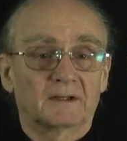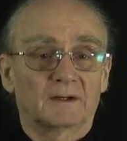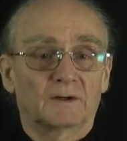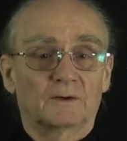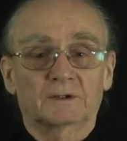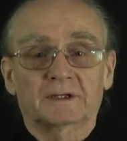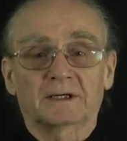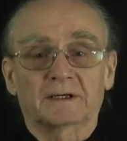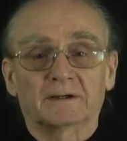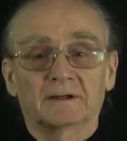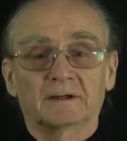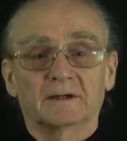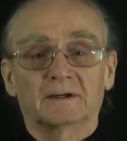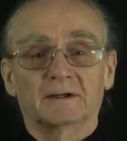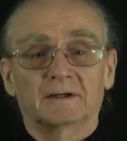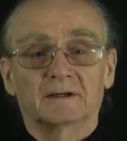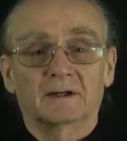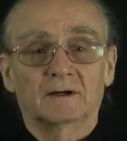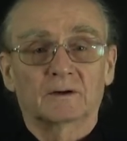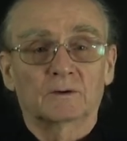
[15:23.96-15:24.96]
Okay,
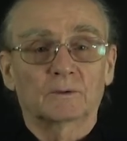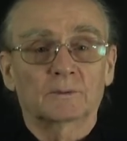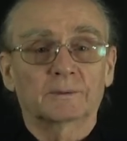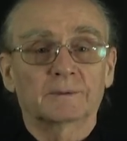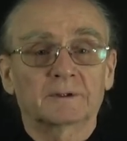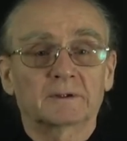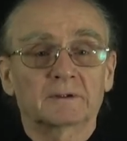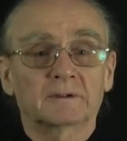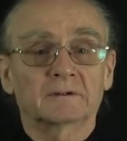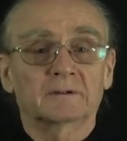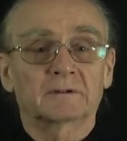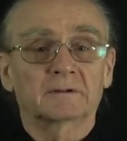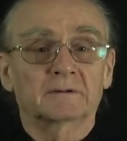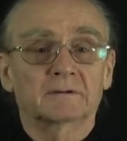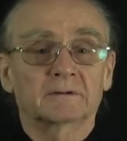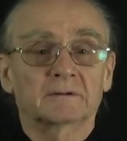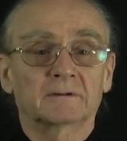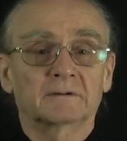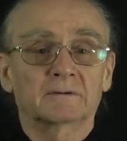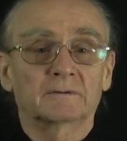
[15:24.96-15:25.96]
now we
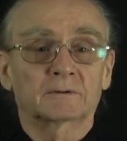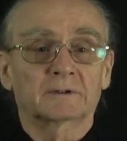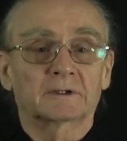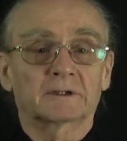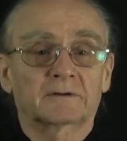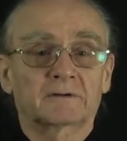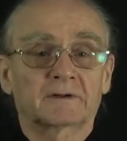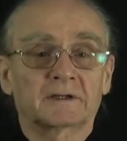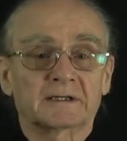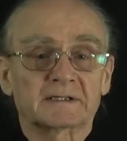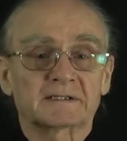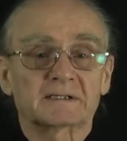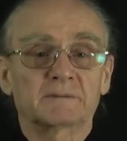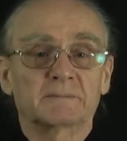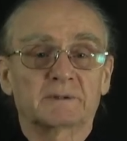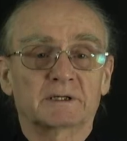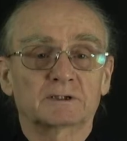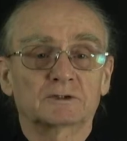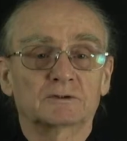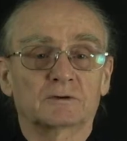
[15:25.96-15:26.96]
look at the
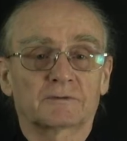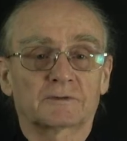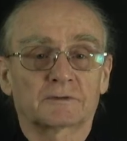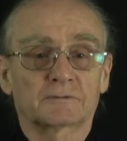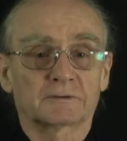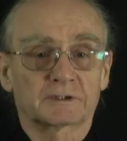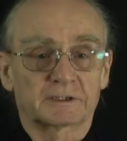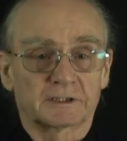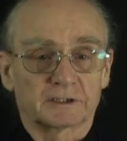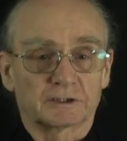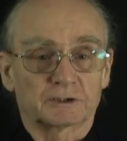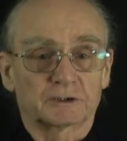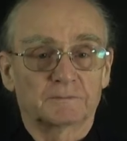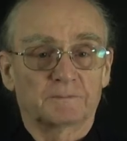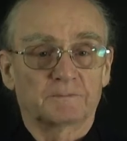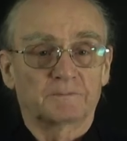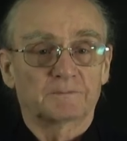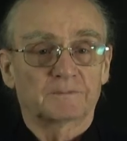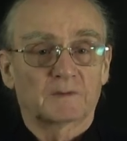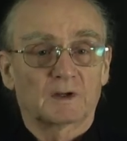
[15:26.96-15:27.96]
estimation of the
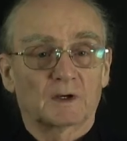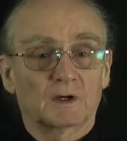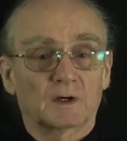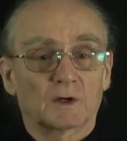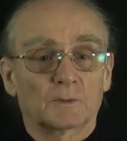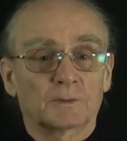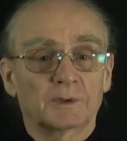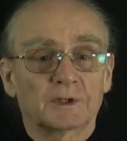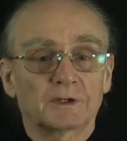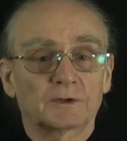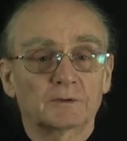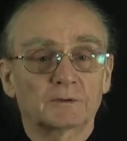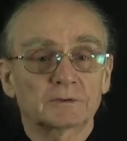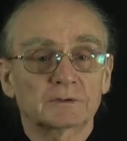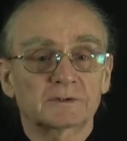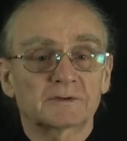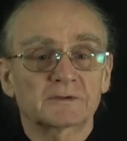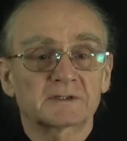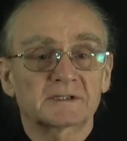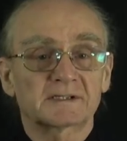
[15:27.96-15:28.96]
rotation. We
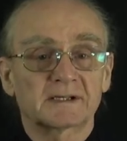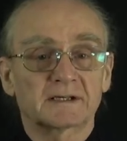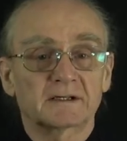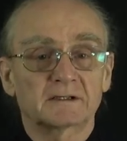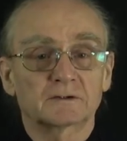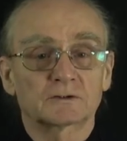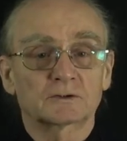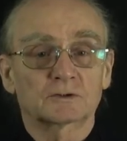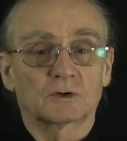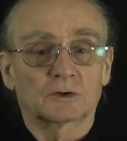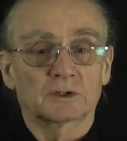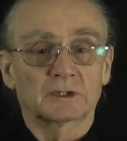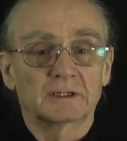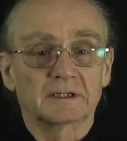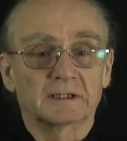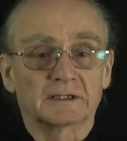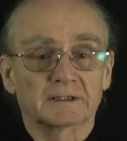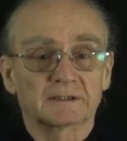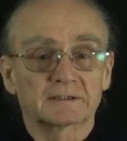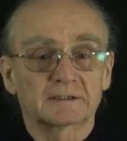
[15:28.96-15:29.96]
use the centered
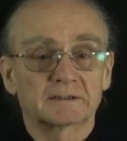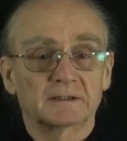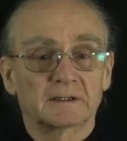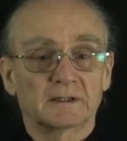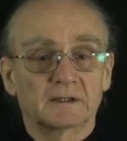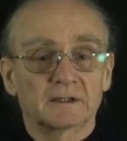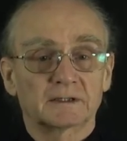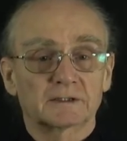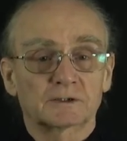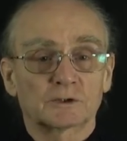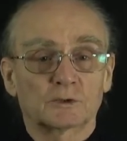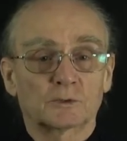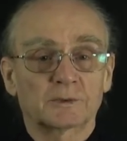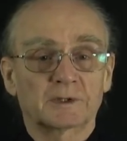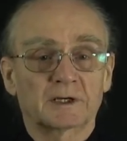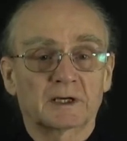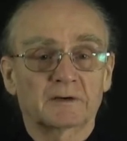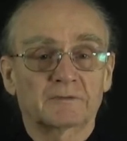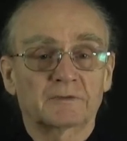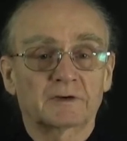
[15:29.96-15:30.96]
coordinates. So
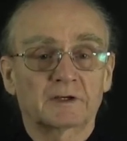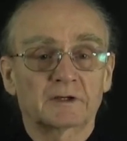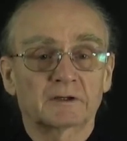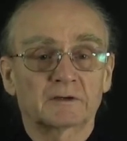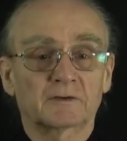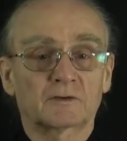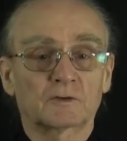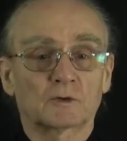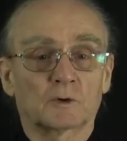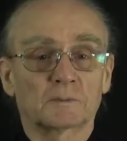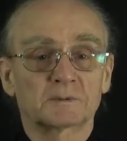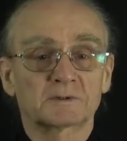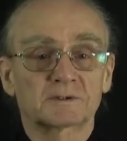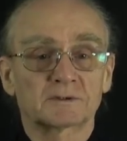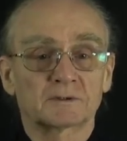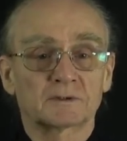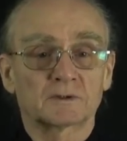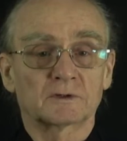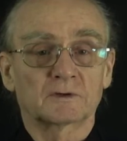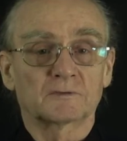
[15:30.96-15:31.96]
we have here the
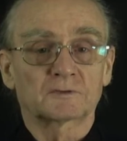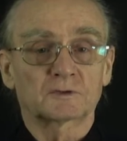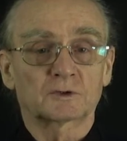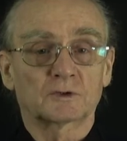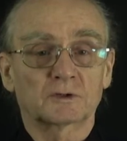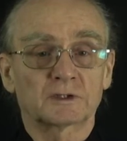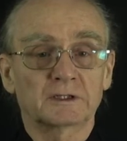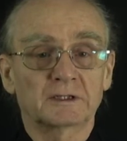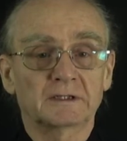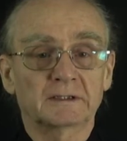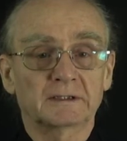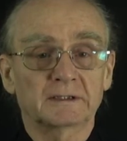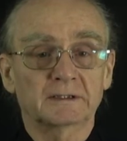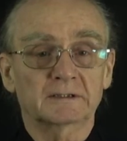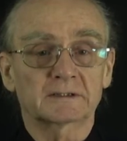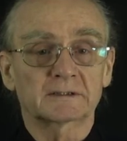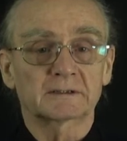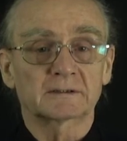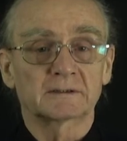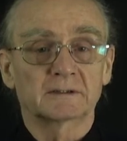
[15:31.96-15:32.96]
observed
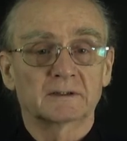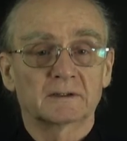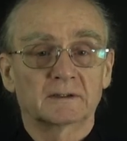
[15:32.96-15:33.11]
coordinates